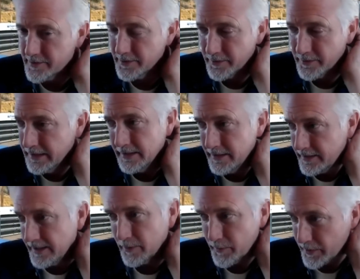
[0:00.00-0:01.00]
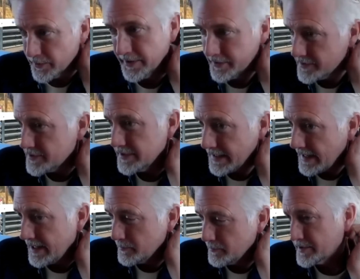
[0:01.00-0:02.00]
So we're looking to see
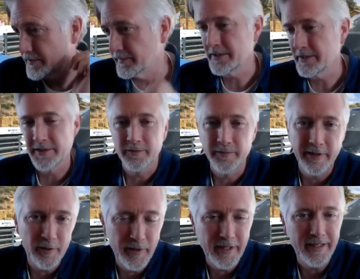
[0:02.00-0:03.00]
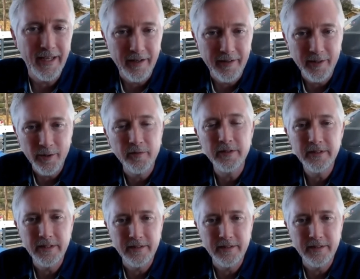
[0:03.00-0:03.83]
how much of this initial vehicle we can carry over